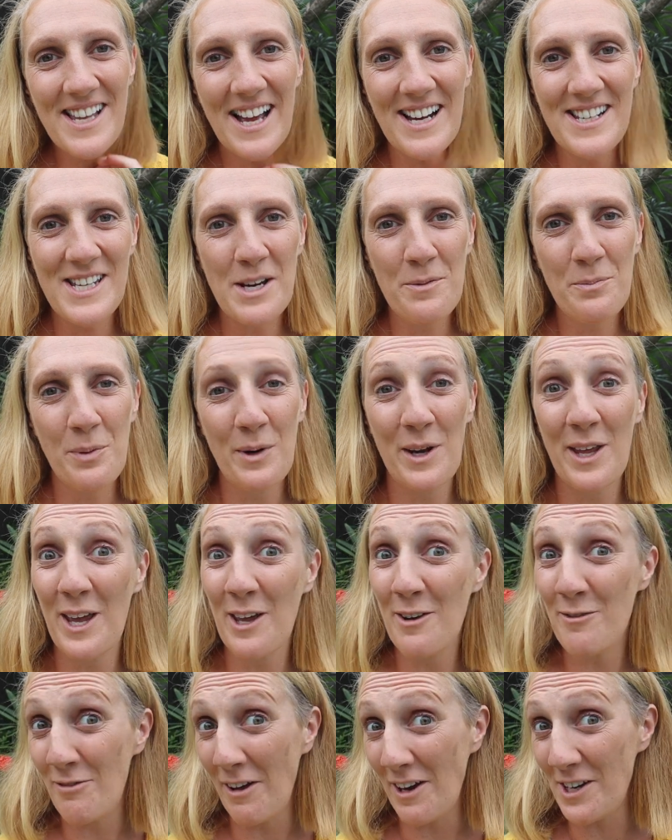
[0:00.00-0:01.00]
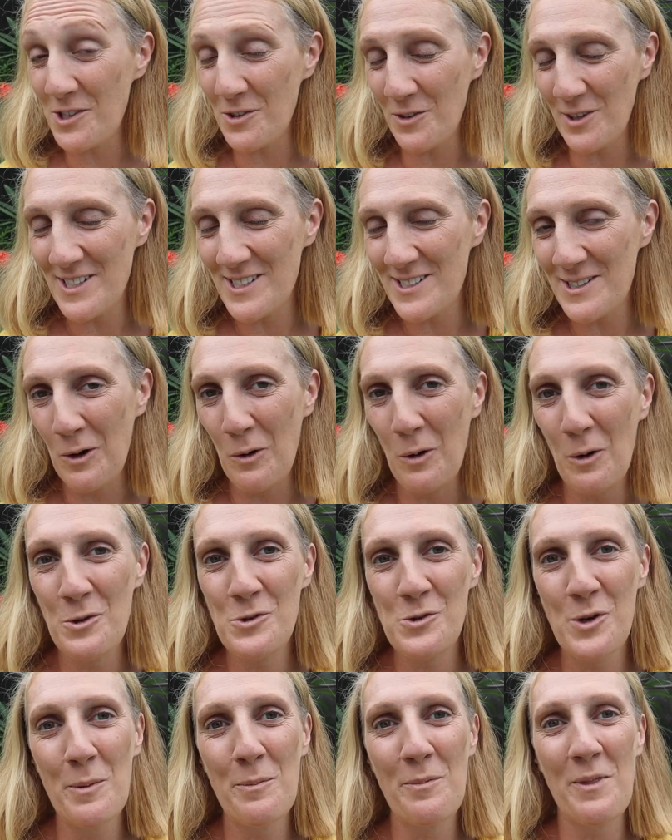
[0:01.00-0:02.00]
is actually a pretty adventurous solo
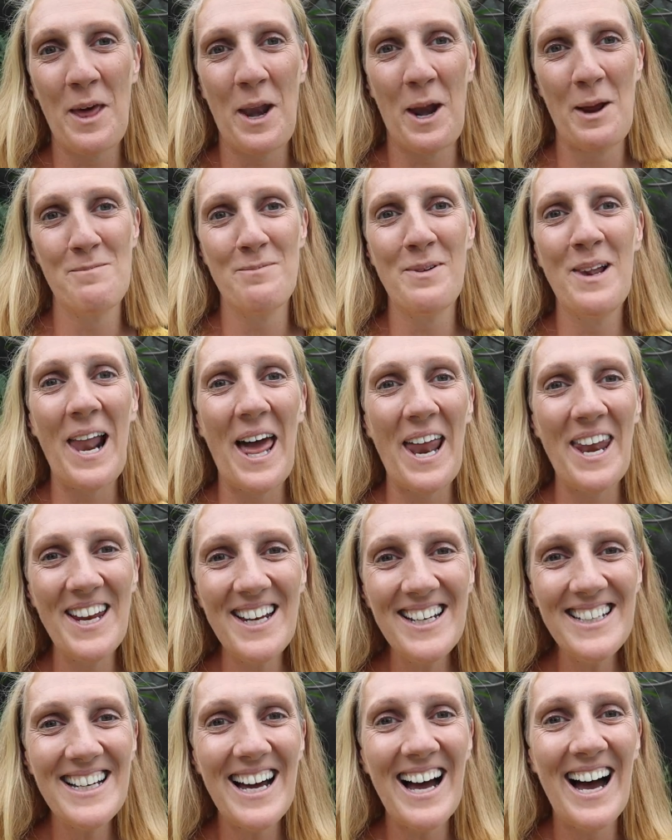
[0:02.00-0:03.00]
trip that I'm planning.